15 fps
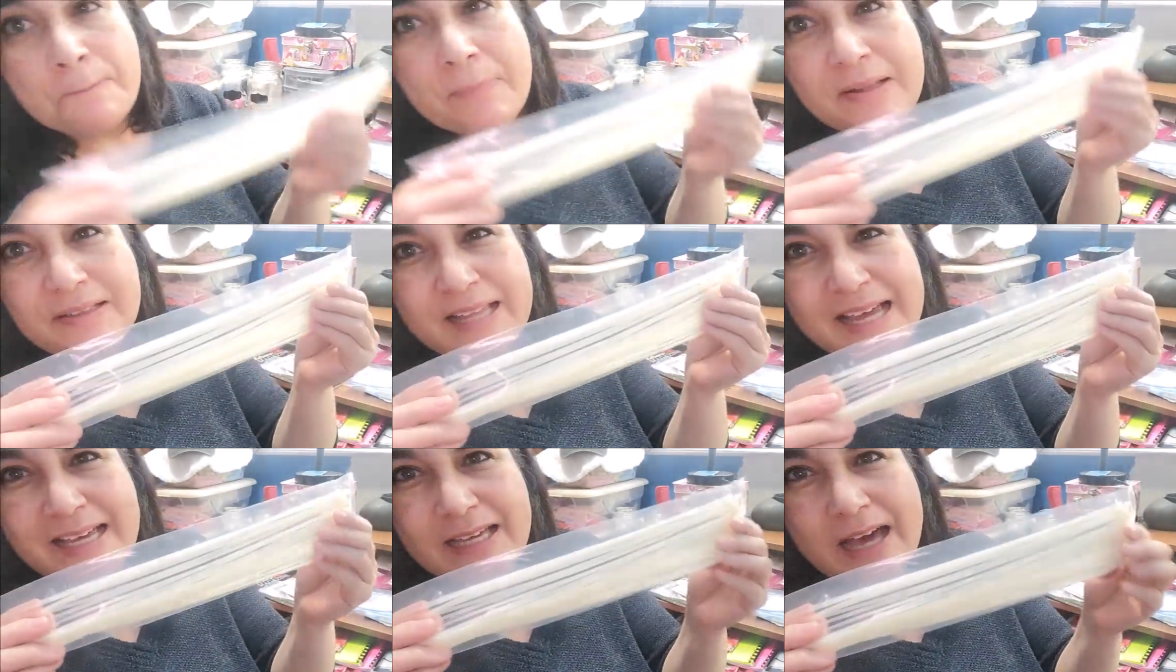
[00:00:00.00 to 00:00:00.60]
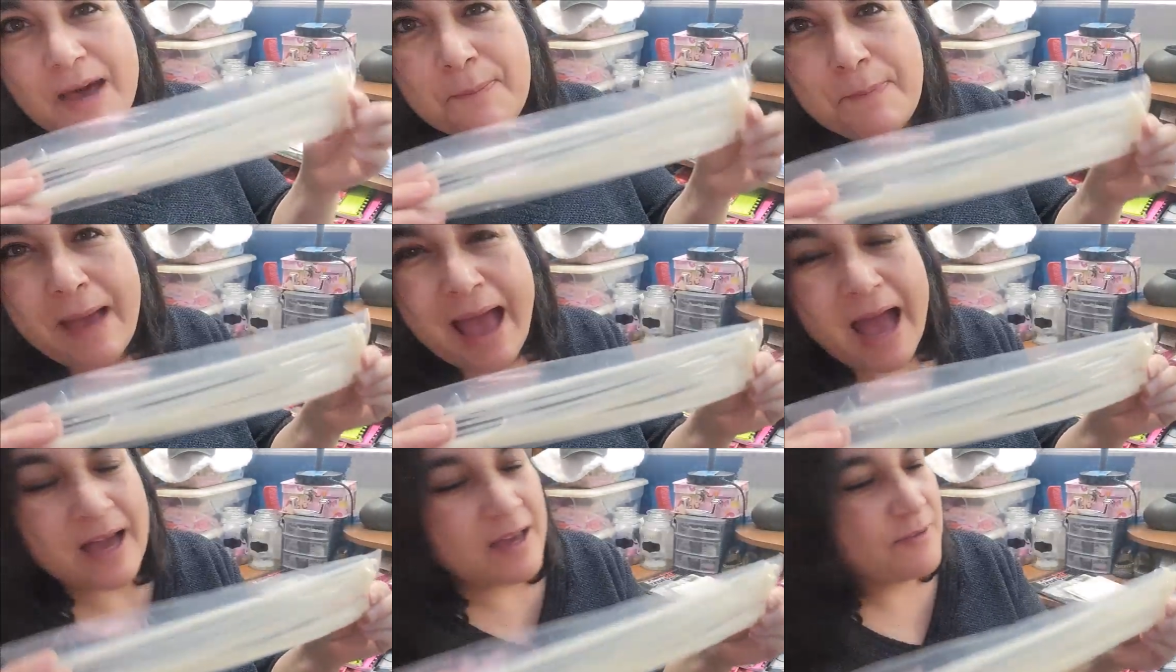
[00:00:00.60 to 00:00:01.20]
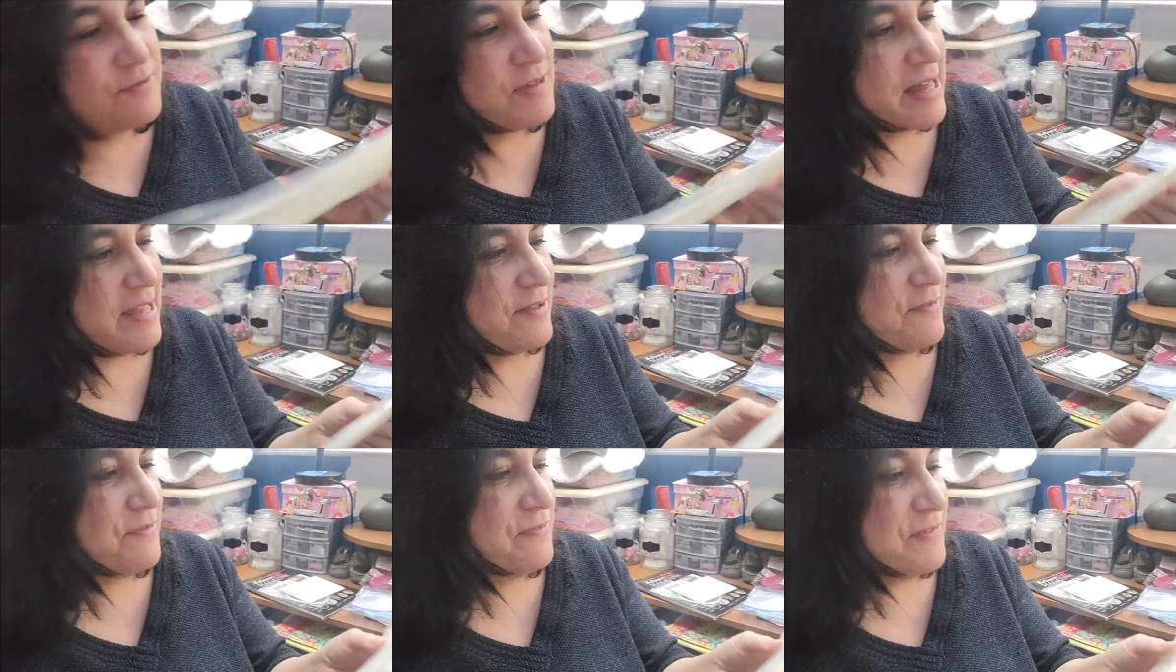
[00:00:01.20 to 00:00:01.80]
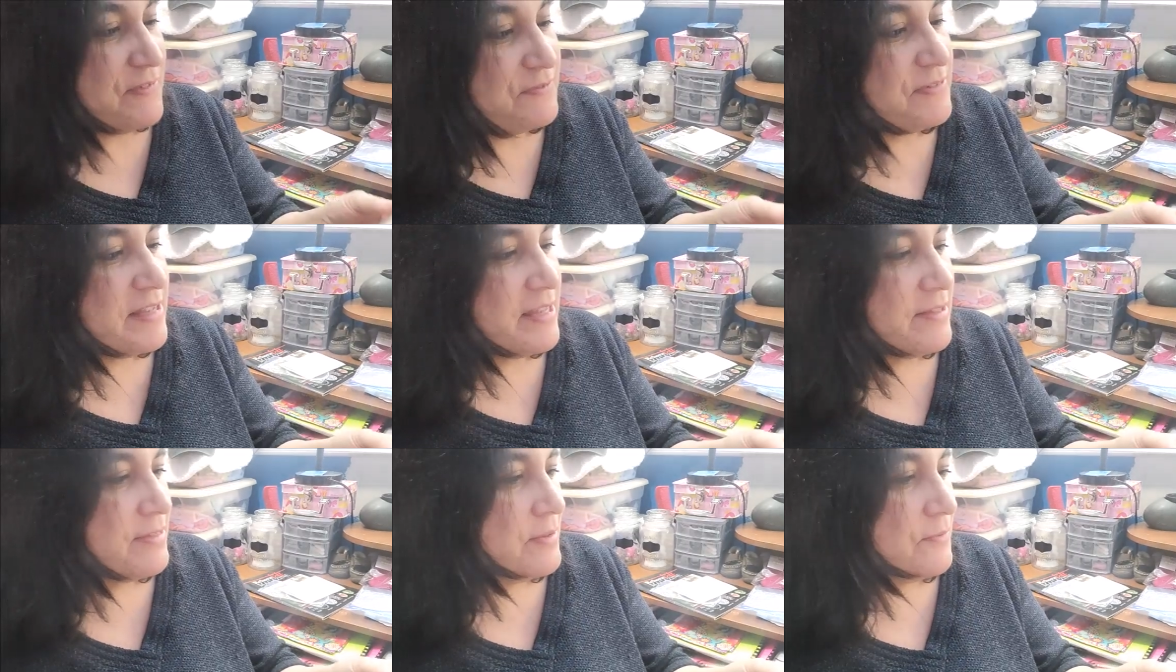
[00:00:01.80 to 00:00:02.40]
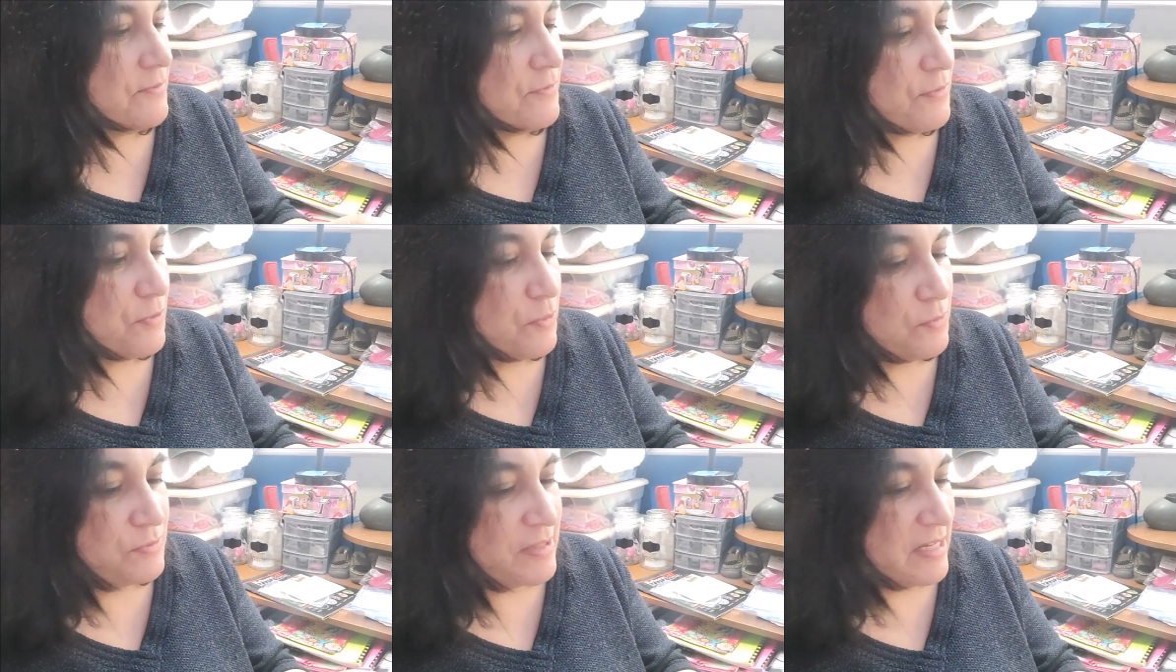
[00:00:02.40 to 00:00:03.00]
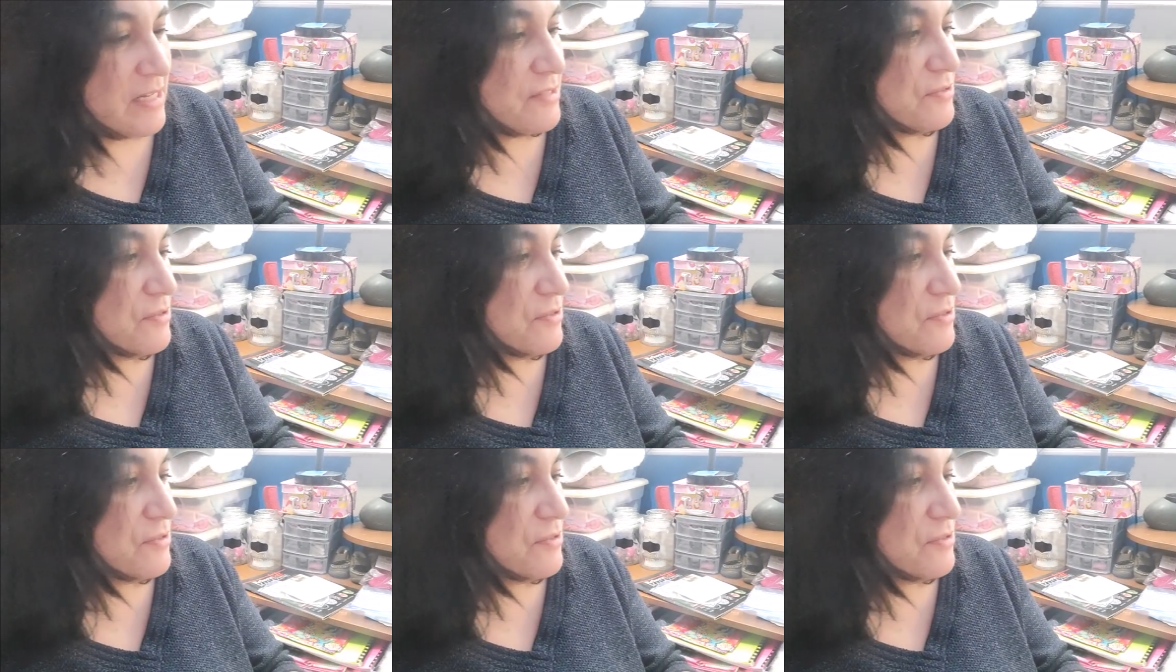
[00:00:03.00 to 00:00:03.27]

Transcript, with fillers: but like a pack of like 50 of them for only a